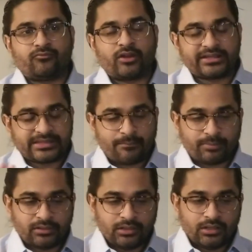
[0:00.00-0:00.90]
For
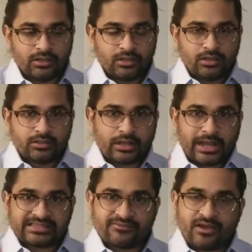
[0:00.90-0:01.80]
example,
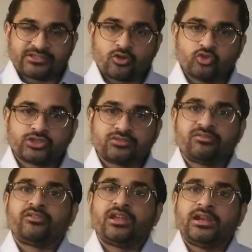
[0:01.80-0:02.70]
at Survivorscourse,
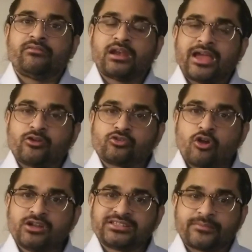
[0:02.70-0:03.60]
we really rely on
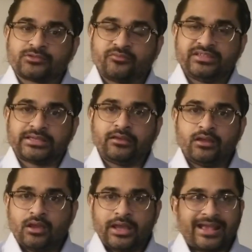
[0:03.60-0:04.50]
concepts. So we
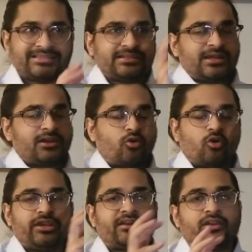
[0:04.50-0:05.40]
say
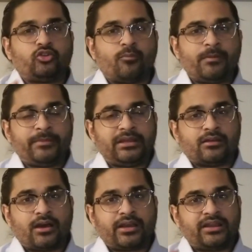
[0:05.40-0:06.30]
acetylcholine and
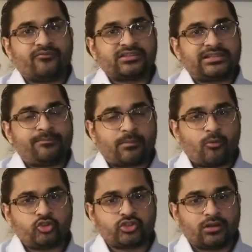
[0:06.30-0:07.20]
dopamine are inversely
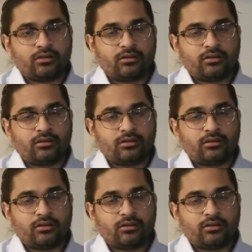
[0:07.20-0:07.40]
proportional.